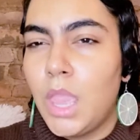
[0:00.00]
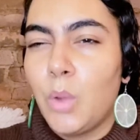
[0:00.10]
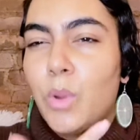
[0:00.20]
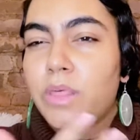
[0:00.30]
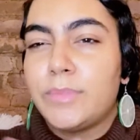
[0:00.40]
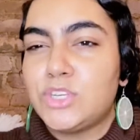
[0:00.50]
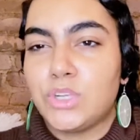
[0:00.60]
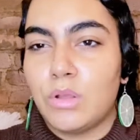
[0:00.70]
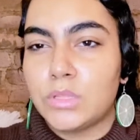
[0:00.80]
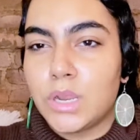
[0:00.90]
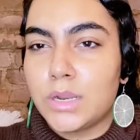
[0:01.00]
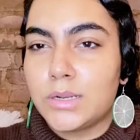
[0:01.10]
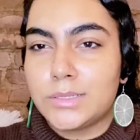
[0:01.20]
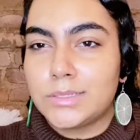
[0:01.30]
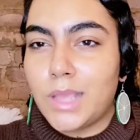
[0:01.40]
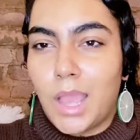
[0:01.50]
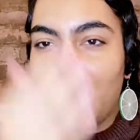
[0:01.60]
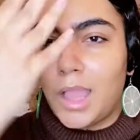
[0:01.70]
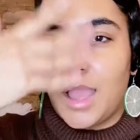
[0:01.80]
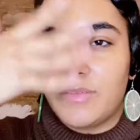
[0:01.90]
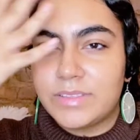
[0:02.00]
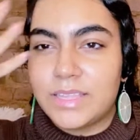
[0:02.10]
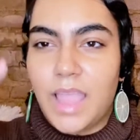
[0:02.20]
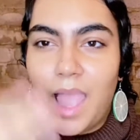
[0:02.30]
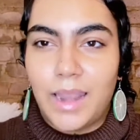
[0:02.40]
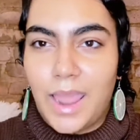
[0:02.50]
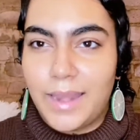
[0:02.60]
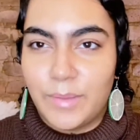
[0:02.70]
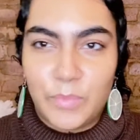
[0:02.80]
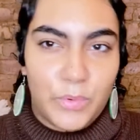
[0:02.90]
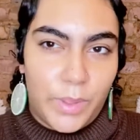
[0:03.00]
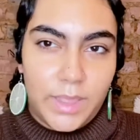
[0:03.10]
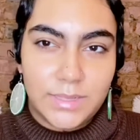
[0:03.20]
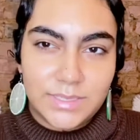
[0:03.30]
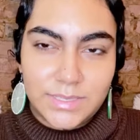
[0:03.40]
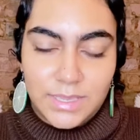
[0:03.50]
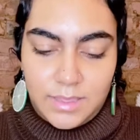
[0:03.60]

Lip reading: whether it be shoulders, obviously highlighting points.